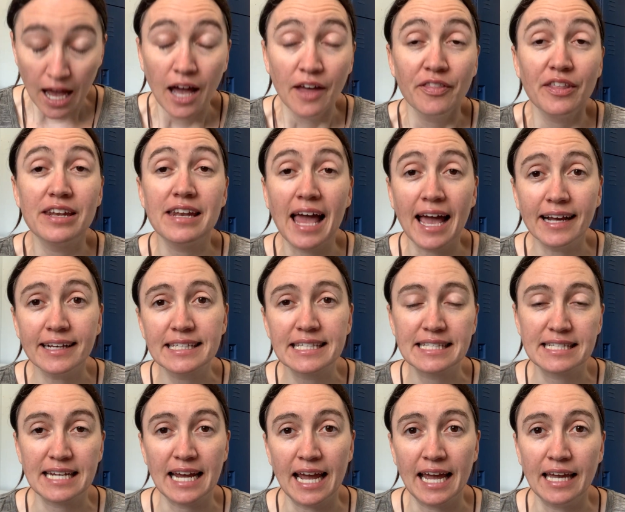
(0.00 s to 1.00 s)
The next
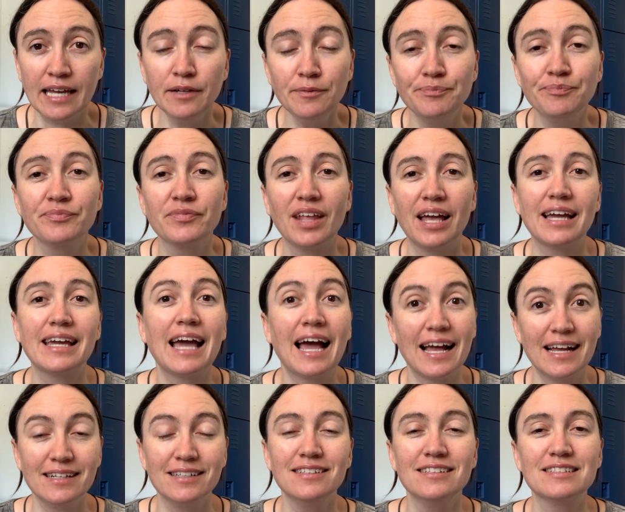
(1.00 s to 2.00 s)
day,
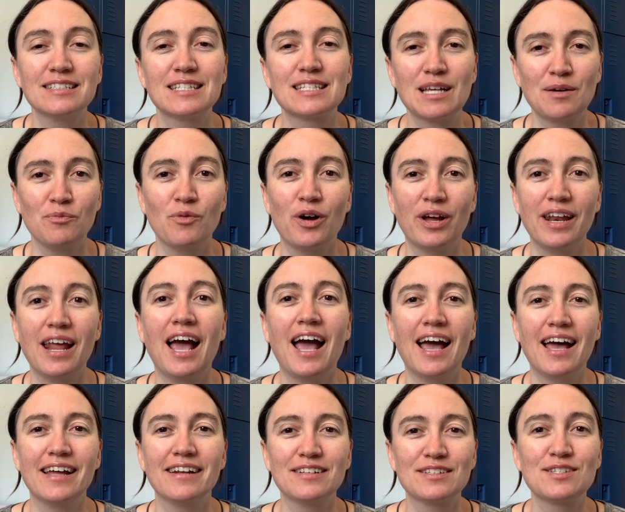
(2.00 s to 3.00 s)
again, someone
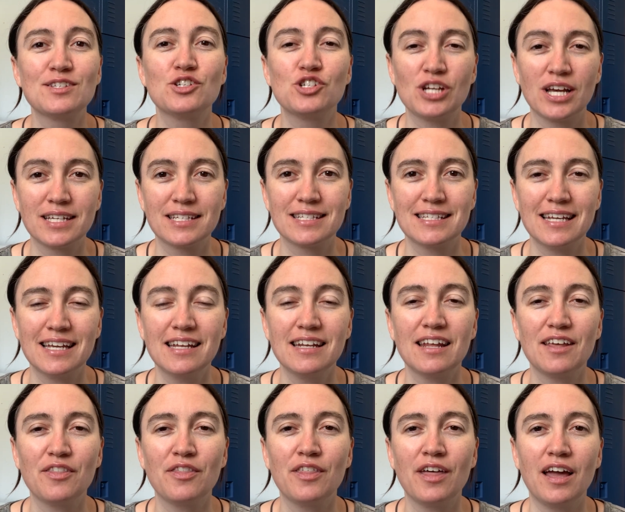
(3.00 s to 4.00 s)
had suggested
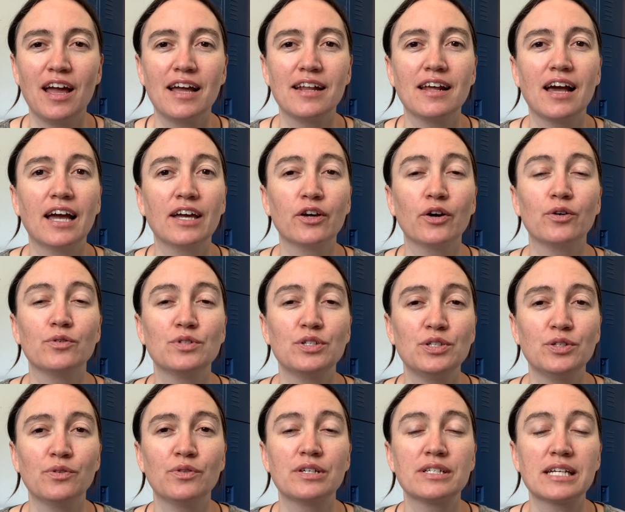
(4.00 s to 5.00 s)
that I go
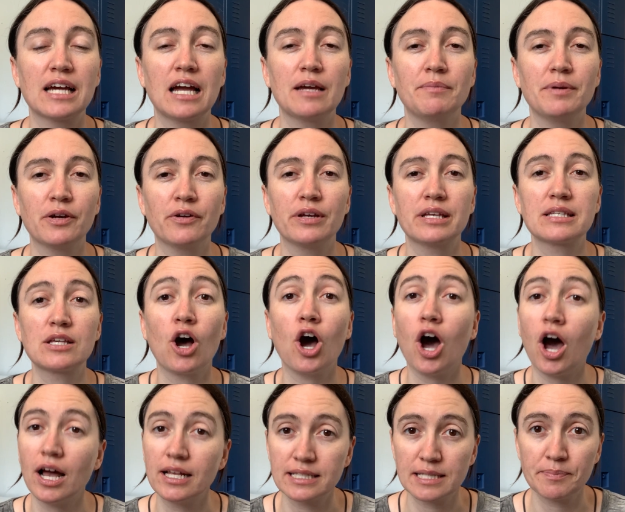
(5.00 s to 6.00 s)
to the Tiberias
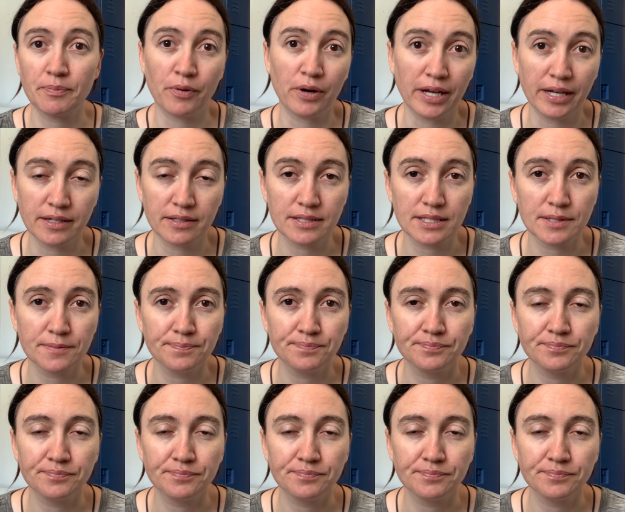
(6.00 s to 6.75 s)
hot springs,